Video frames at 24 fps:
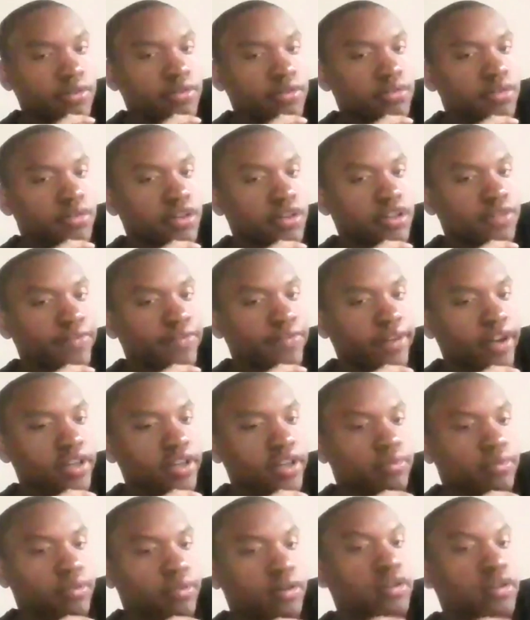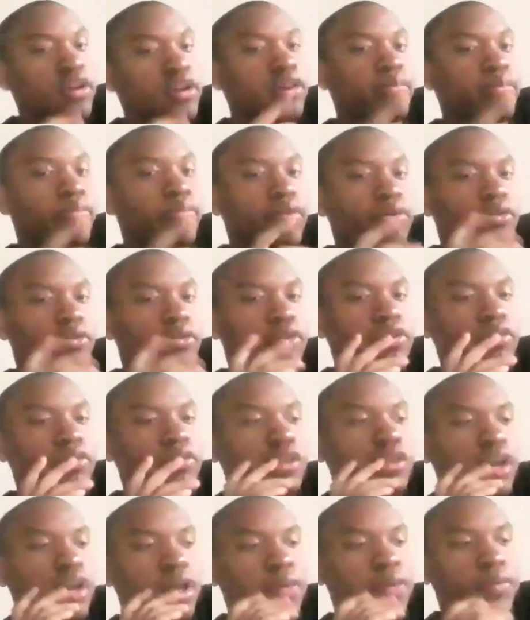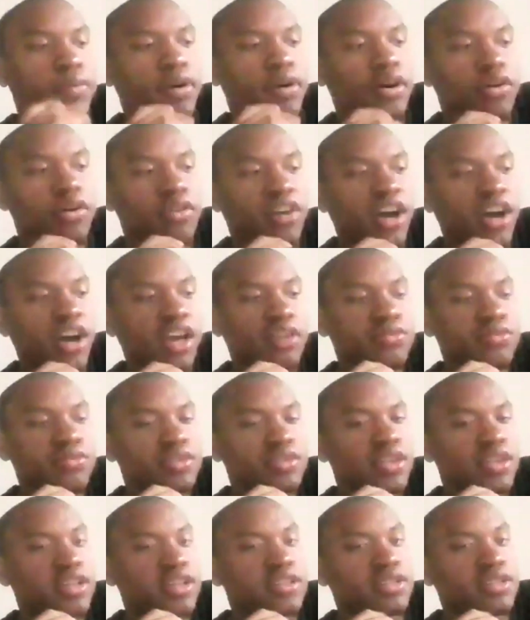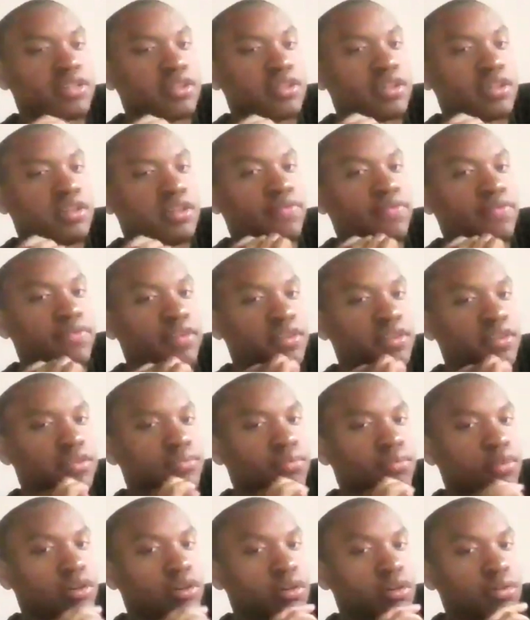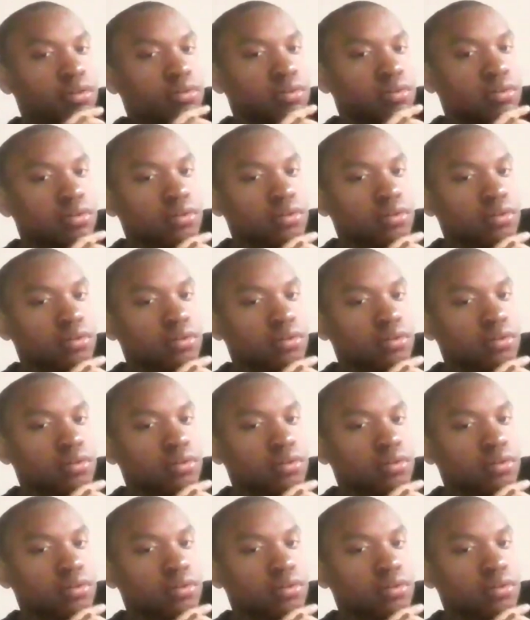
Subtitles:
bro. That's facts, bro. Bro, what do you think about Ohio State's defense, bro?